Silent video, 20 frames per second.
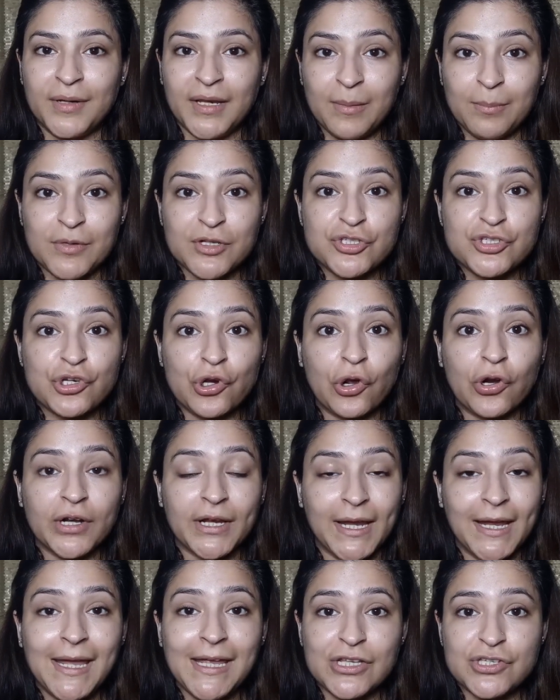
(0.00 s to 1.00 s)
premature
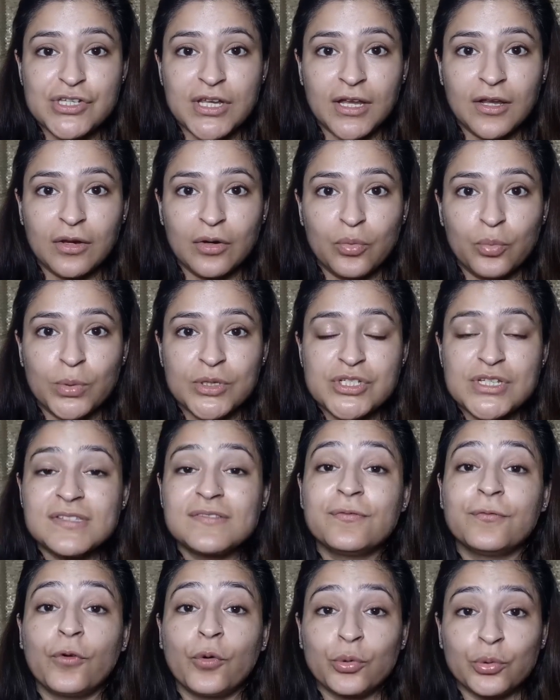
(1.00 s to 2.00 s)
aging, which
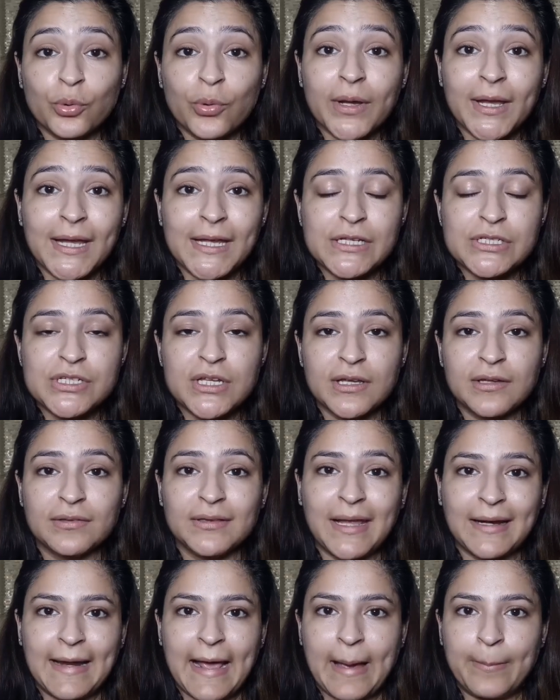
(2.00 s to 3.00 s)
is photo
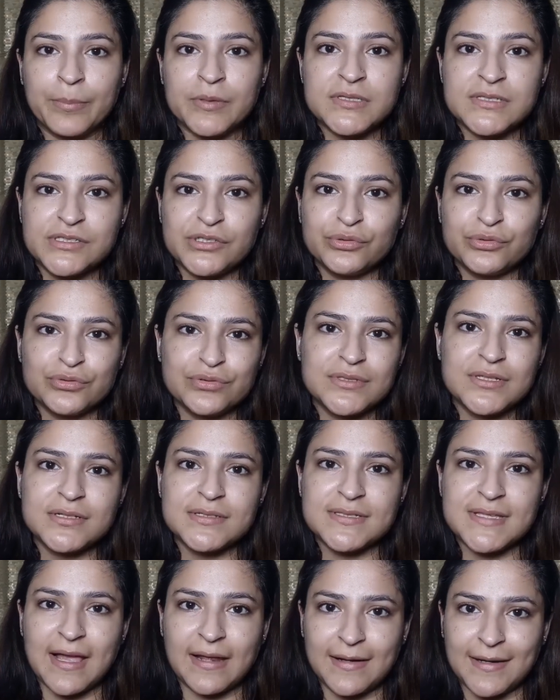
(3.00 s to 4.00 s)
aging that happens due to
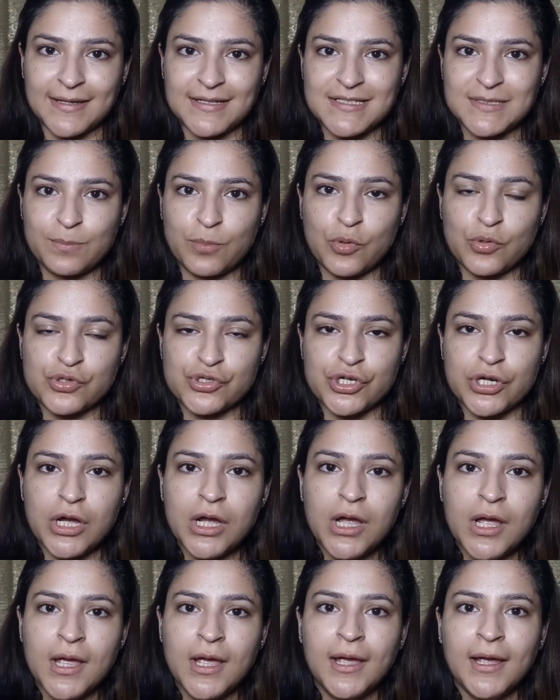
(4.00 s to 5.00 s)
the sun
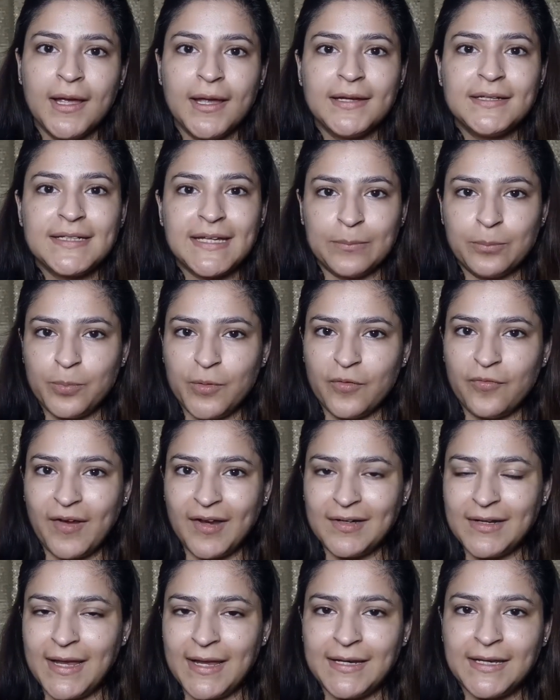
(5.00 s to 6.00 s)
exposure. It can
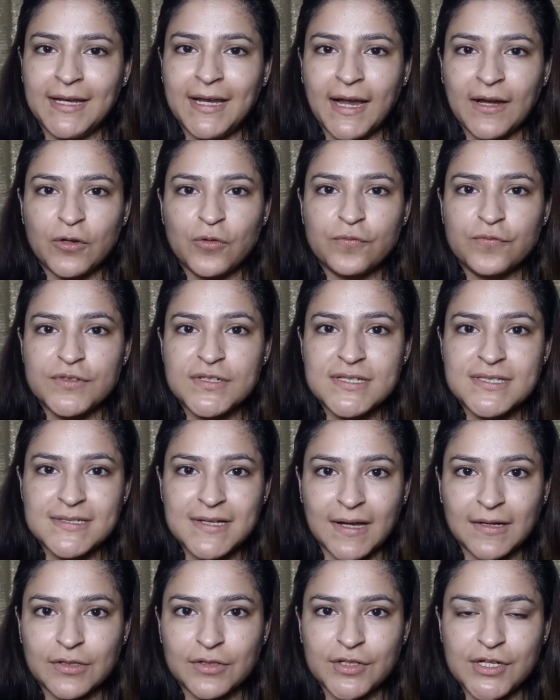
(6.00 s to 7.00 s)
prevent any kind of
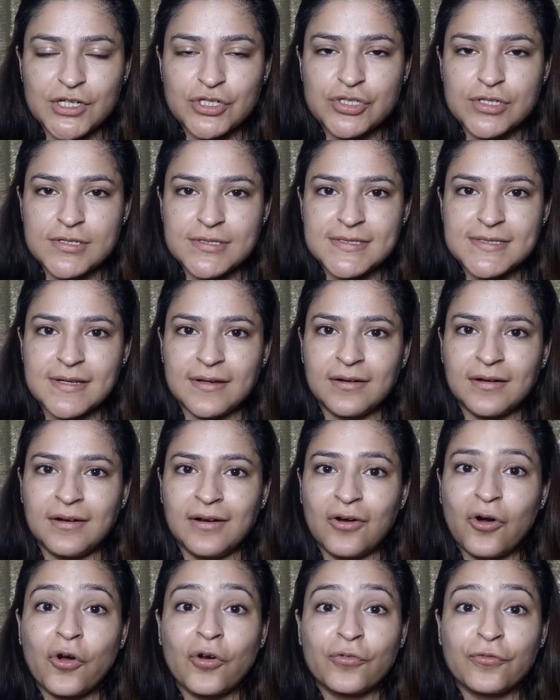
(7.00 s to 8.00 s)
discolorations
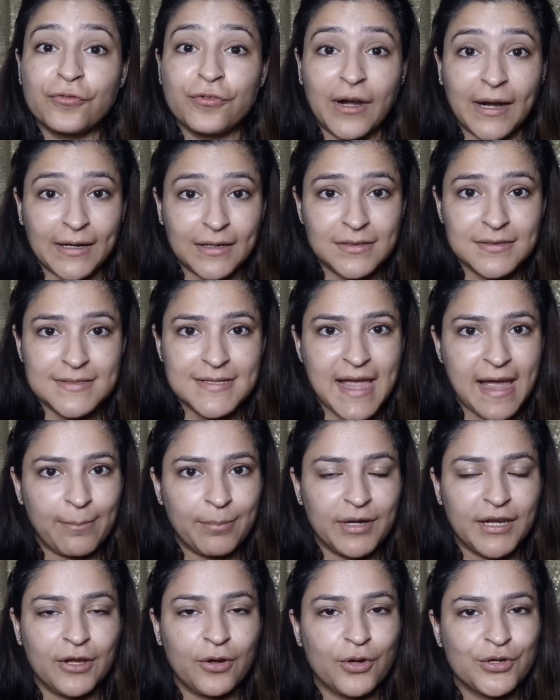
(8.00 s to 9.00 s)
or freckles
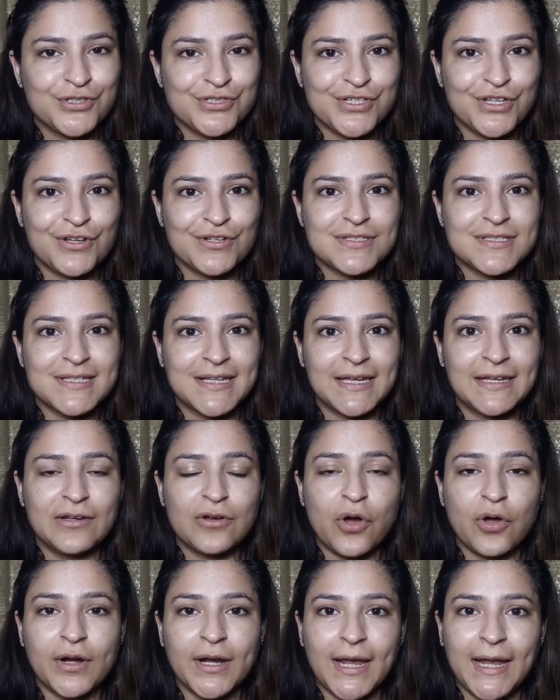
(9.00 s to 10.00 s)
happening onto your skin,
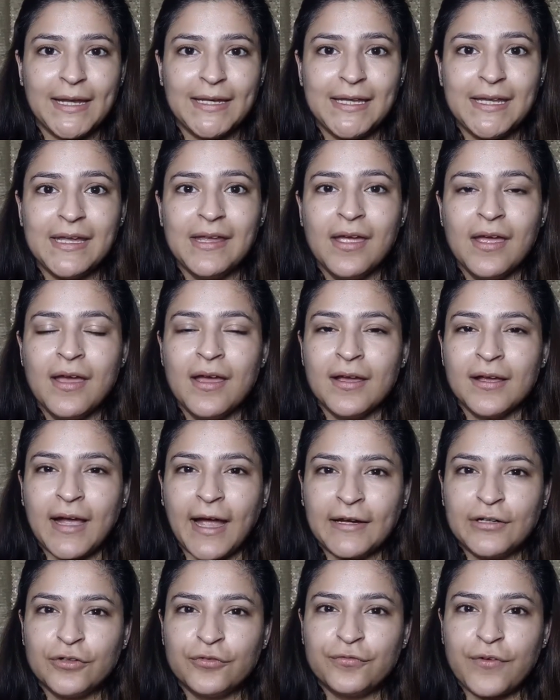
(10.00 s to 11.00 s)
or any
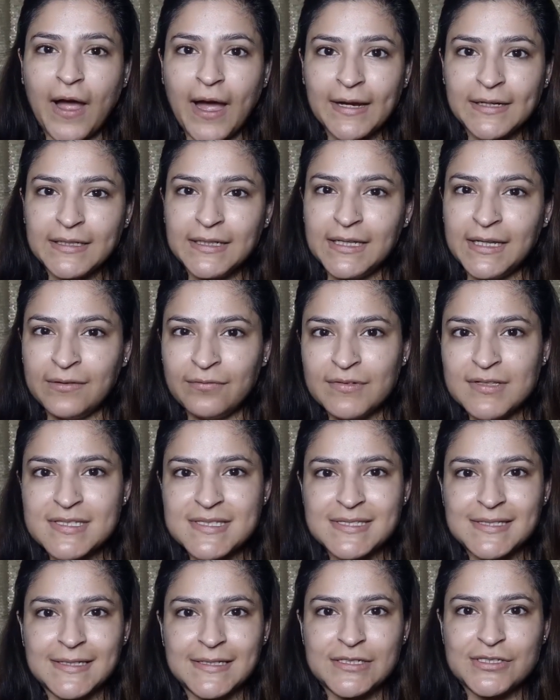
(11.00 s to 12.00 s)
kind of uneven
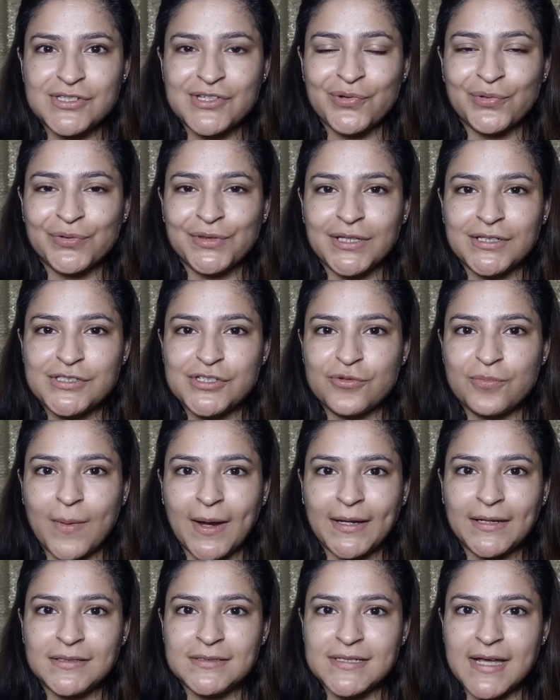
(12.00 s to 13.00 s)
skin tone that you
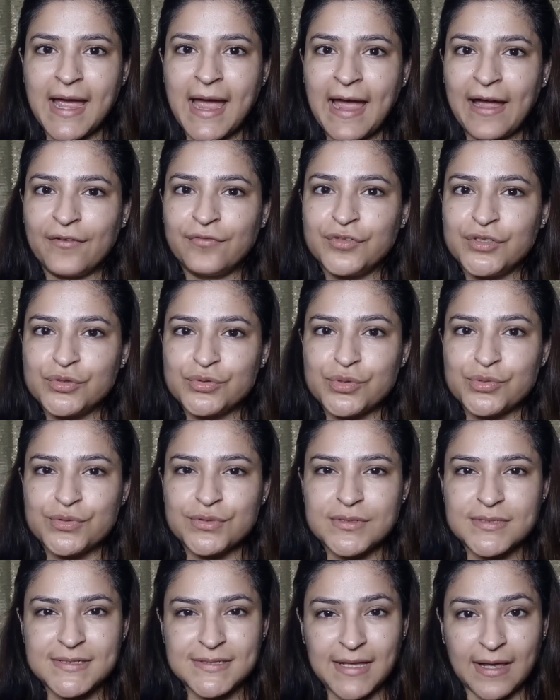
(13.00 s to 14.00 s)
might have due
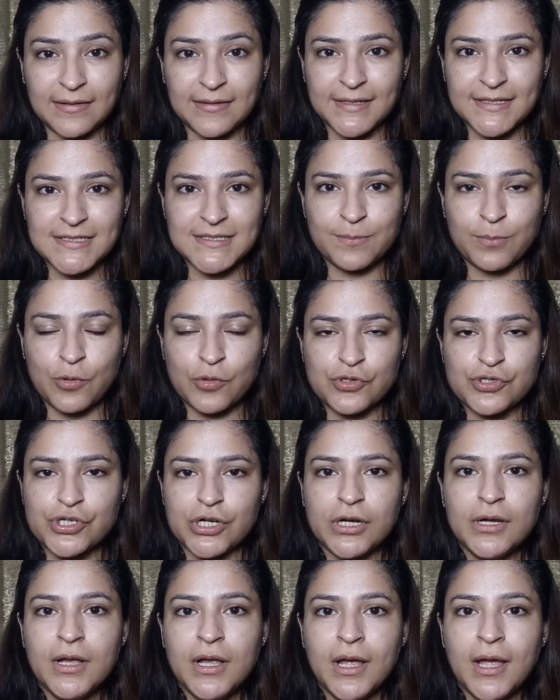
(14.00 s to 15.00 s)
to sun
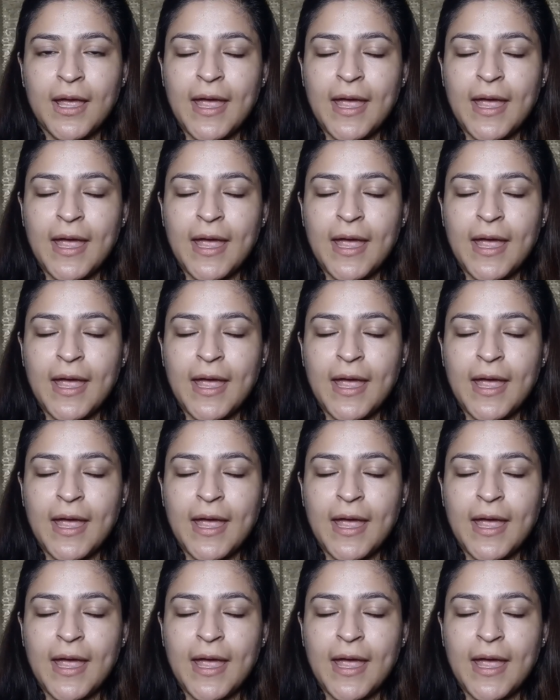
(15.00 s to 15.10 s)
exposure.